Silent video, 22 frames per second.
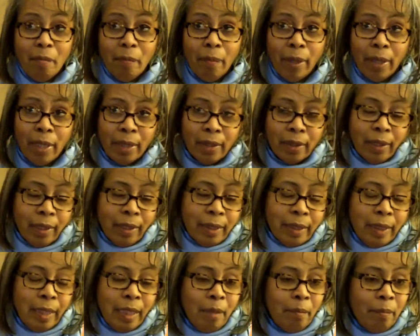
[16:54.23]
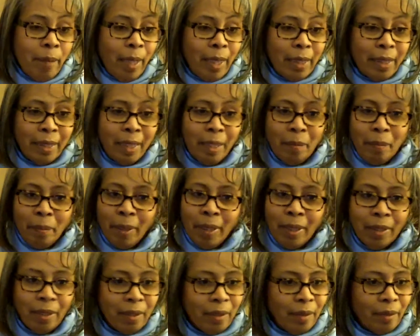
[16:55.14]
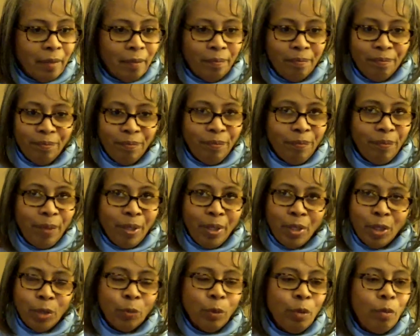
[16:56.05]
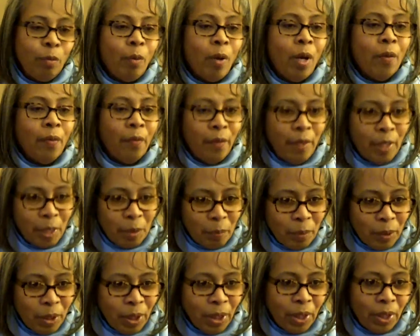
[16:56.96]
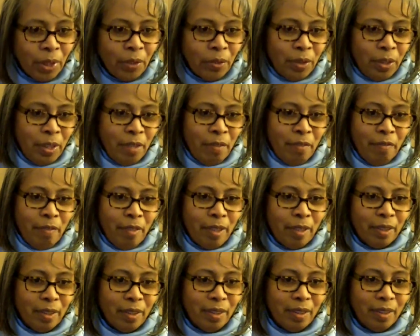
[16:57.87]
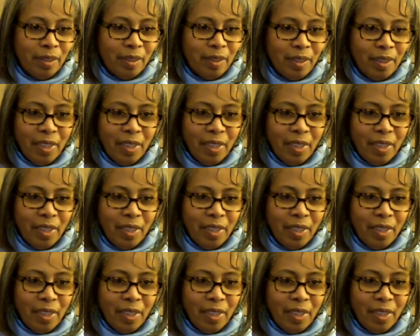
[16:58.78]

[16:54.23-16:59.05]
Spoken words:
but a team might say, but because we run this particular defense,